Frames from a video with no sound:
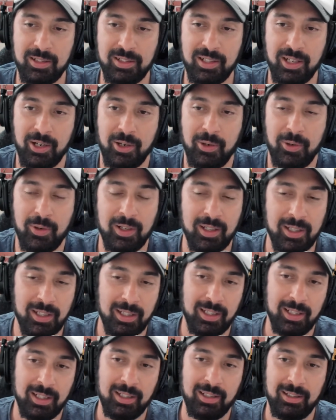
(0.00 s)
So,
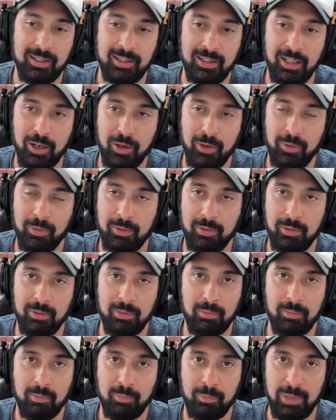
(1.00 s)
you know,
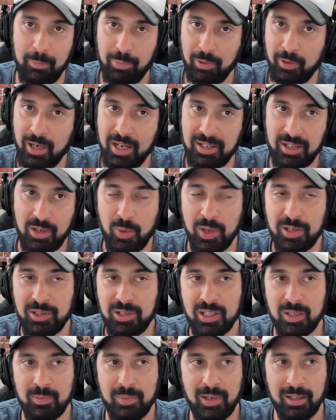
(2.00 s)
people are asking
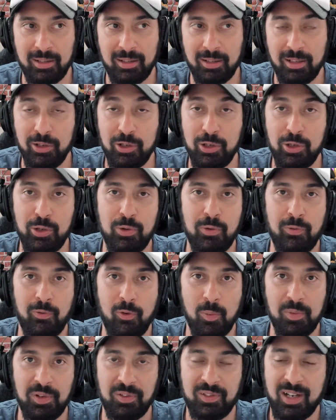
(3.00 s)
questions about the new
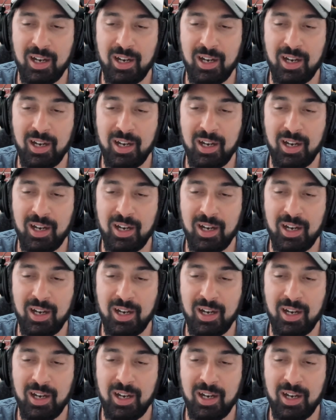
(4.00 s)
forms of